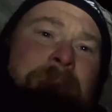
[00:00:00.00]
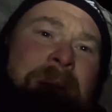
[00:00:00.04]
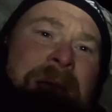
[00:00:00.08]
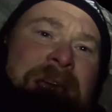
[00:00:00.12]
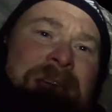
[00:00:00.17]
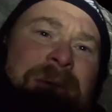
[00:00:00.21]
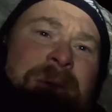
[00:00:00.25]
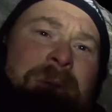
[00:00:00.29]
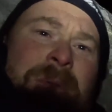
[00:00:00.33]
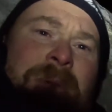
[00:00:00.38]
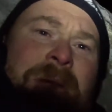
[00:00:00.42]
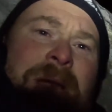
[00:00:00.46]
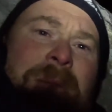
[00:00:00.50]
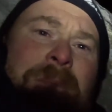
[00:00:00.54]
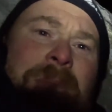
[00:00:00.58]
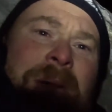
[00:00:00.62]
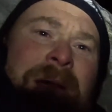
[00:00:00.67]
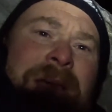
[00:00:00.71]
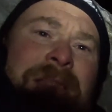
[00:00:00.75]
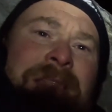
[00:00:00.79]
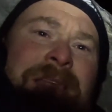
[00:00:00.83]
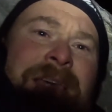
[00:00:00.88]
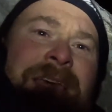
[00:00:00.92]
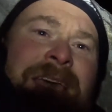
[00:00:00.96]
back here when we get
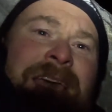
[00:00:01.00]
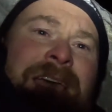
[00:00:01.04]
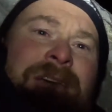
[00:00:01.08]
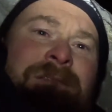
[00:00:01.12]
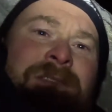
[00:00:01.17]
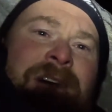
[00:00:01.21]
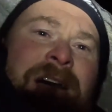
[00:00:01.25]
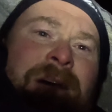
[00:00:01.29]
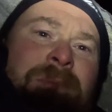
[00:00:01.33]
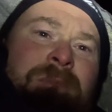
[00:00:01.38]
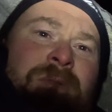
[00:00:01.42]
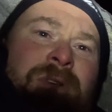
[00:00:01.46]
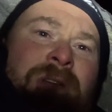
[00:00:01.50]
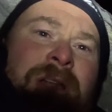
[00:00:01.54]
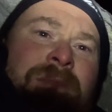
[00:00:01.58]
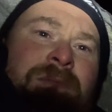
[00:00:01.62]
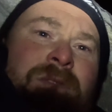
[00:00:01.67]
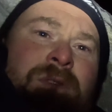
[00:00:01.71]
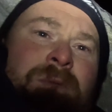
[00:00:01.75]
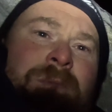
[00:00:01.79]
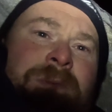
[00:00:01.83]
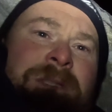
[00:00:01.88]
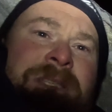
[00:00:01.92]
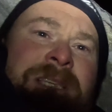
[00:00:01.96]
back to the van. We're going to have a
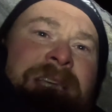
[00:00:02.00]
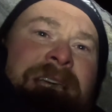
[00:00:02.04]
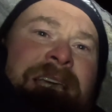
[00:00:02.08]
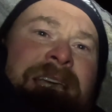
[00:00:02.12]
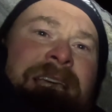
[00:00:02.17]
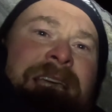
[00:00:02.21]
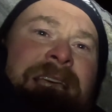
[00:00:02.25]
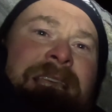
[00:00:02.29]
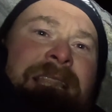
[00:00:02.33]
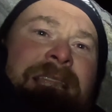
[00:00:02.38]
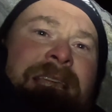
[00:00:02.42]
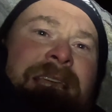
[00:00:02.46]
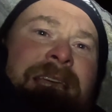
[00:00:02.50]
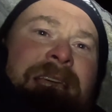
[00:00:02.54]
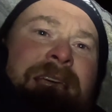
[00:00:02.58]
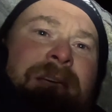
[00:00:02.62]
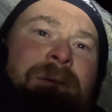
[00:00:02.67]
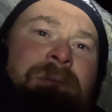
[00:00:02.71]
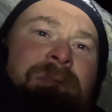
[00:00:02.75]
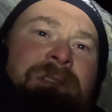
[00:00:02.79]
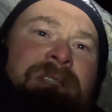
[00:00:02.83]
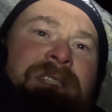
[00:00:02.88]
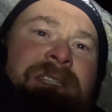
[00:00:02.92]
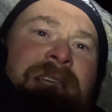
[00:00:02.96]
cup of tea
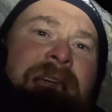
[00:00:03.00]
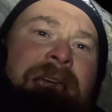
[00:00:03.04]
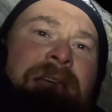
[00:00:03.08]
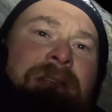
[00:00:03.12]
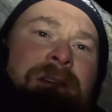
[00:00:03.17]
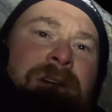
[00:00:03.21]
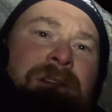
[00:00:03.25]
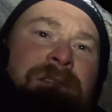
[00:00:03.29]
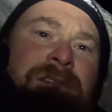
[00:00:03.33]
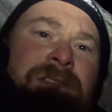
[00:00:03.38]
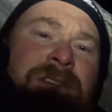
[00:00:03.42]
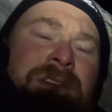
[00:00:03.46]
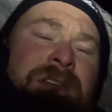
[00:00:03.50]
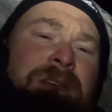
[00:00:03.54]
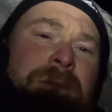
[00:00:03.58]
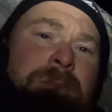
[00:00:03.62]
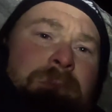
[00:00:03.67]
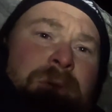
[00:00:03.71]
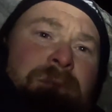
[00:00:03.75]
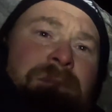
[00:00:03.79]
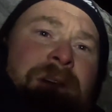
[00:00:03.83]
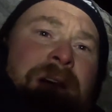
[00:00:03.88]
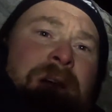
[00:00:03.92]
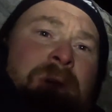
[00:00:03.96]
and we'll sign off. But
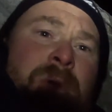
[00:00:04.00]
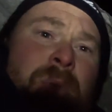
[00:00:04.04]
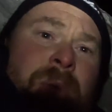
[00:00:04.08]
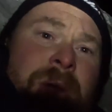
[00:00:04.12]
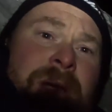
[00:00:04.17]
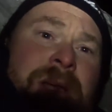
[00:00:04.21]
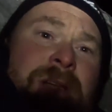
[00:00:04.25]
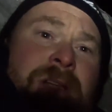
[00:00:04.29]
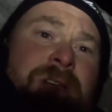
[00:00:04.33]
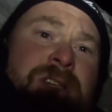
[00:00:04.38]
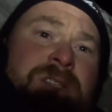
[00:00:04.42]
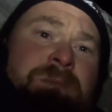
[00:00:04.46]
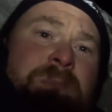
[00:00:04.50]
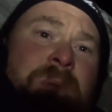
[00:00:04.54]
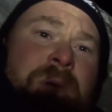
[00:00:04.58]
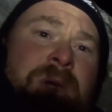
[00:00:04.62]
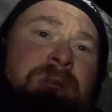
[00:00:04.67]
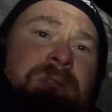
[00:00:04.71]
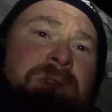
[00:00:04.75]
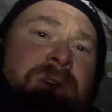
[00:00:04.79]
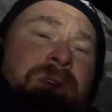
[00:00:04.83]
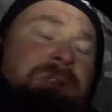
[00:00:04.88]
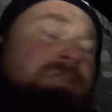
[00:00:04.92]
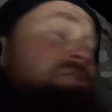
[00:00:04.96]
we've had quite a lot of
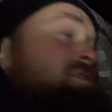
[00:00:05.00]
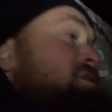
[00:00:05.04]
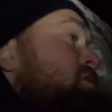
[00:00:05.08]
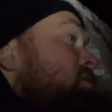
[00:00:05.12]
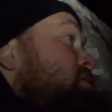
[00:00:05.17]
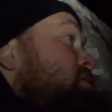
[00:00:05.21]
Spurdogs.